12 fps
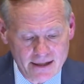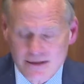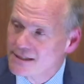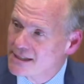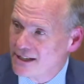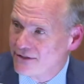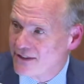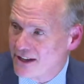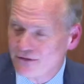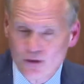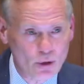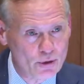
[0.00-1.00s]
And see if
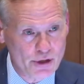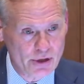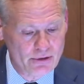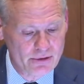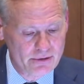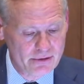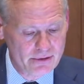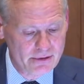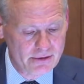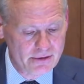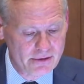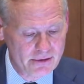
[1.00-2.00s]
they've told you.
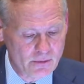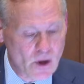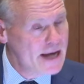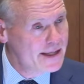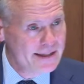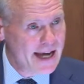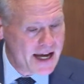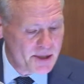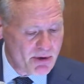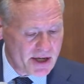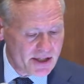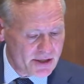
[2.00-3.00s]
Why did gas
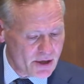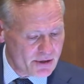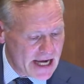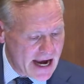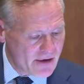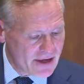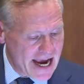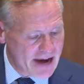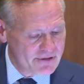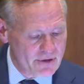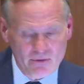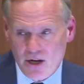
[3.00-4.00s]
prices go down
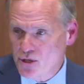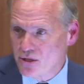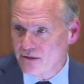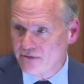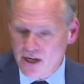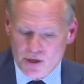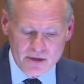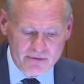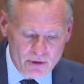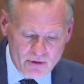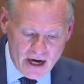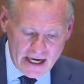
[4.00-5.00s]
after the Russian invasion of
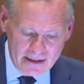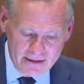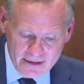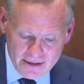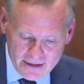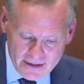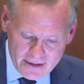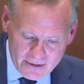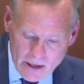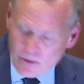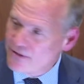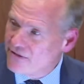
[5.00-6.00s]
Ukraine?
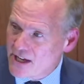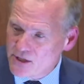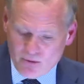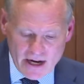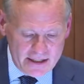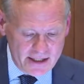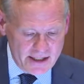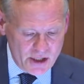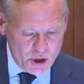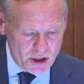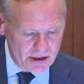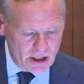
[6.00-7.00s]
Why will the Fed's rate
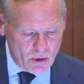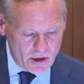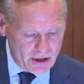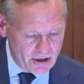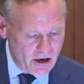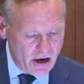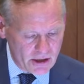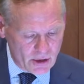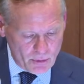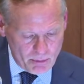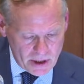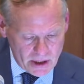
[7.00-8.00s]
decision lower your car
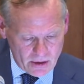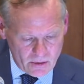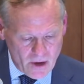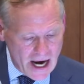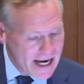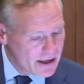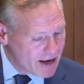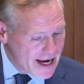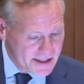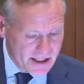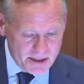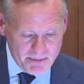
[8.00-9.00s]
loan bill? Why are
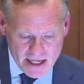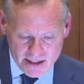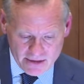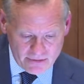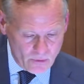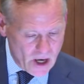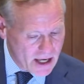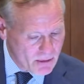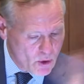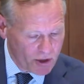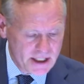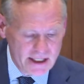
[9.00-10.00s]
eggs expensive? Why are
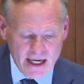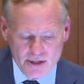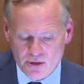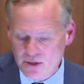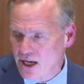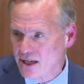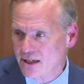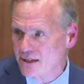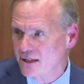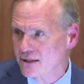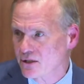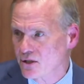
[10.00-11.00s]
more teenagers getting
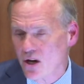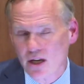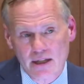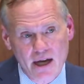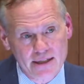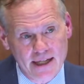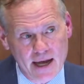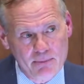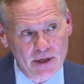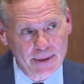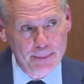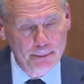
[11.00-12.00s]
addicted to online
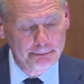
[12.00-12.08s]
gambling?